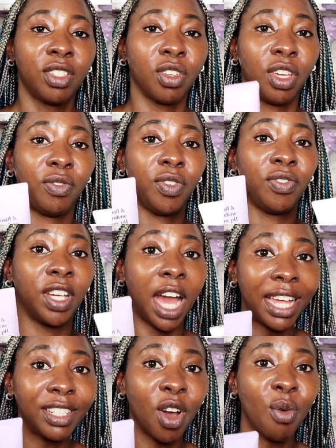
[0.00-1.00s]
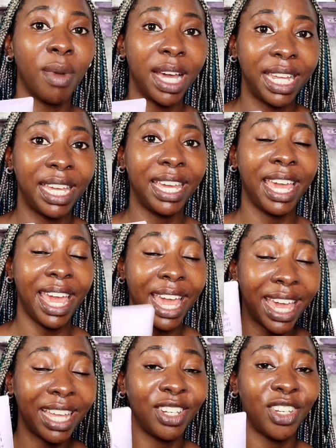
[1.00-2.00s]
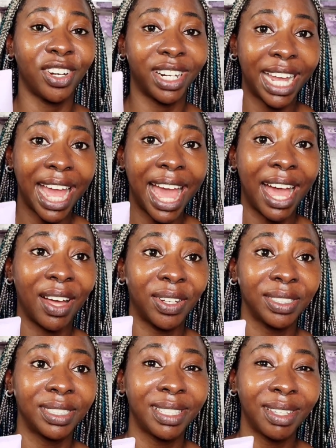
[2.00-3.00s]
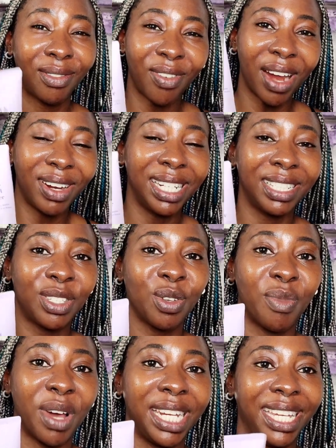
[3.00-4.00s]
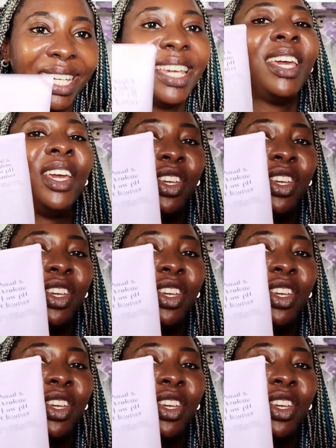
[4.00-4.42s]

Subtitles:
So if you've got no money in your account, very little money,